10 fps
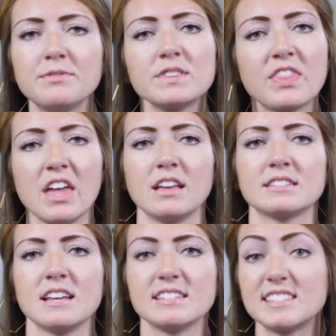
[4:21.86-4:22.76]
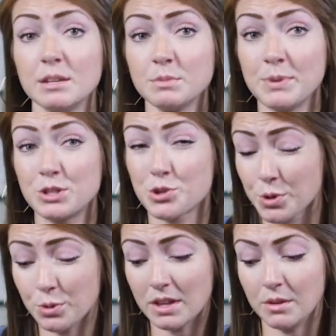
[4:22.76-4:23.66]
things that seem to be
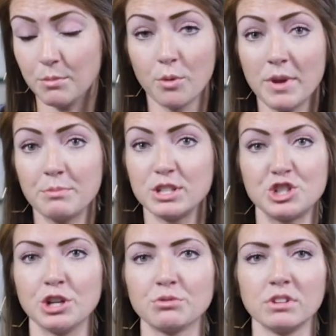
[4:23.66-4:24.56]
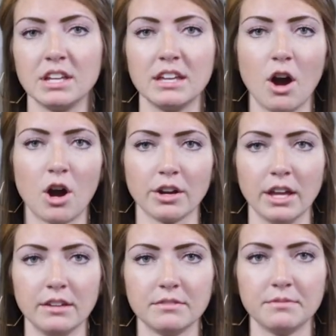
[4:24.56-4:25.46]
true in the moment but generally
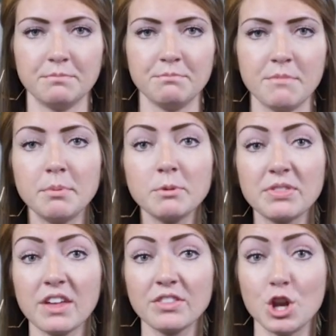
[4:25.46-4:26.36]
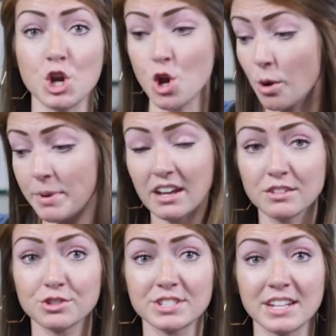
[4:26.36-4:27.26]
aren't. Maybe we think that nobody
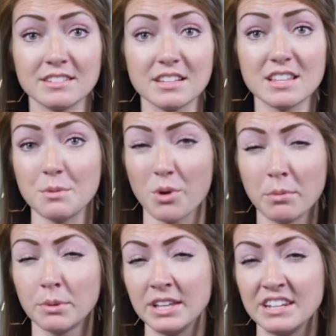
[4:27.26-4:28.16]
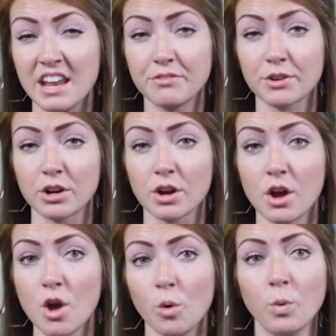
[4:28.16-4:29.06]
understands us and probably never
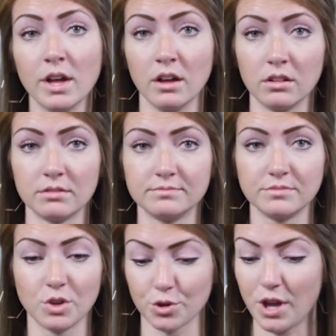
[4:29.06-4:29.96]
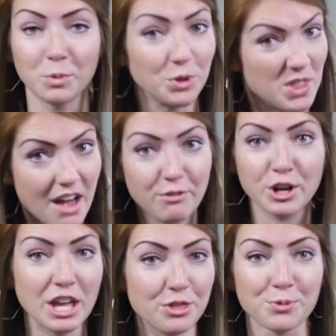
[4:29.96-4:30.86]
will, or that we'll never
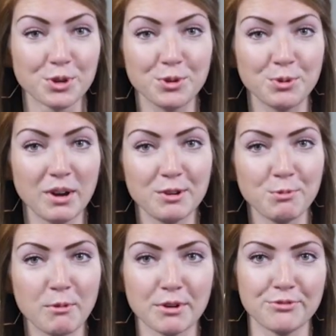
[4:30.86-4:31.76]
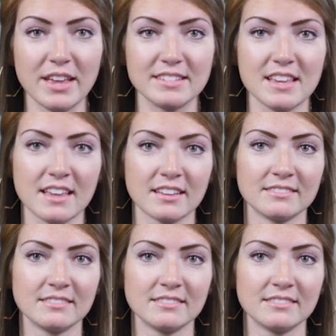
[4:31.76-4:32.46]
get through what we're facing,